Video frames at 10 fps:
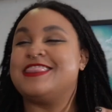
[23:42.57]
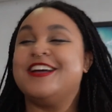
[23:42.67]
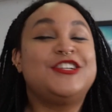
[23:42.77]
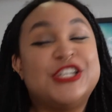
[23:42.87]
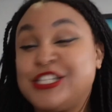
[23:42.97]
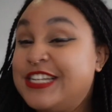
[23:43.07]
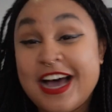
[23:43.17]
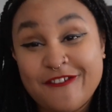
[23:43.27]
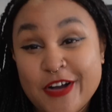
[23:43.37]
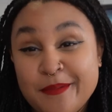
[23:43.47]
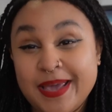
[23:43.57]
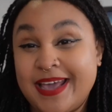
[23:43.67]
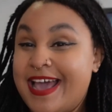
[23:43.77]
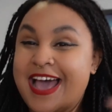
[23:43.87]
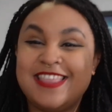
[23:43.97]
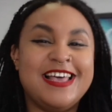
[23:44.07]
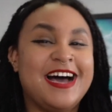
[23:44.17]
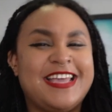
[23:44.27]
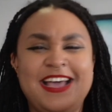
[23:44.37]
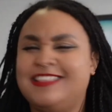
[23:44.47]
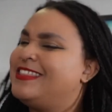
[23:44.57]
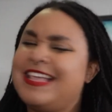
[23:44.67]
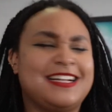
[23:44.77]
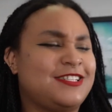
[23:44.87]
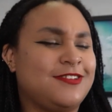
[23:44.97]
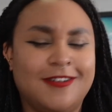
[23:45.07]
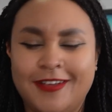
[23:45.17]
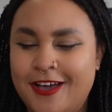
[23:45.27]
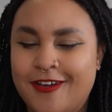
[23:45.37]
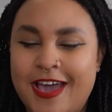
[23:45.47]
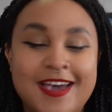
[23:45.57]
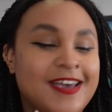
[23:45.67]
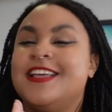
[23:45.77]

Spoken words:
They're just not for me. And again, that's totally okay.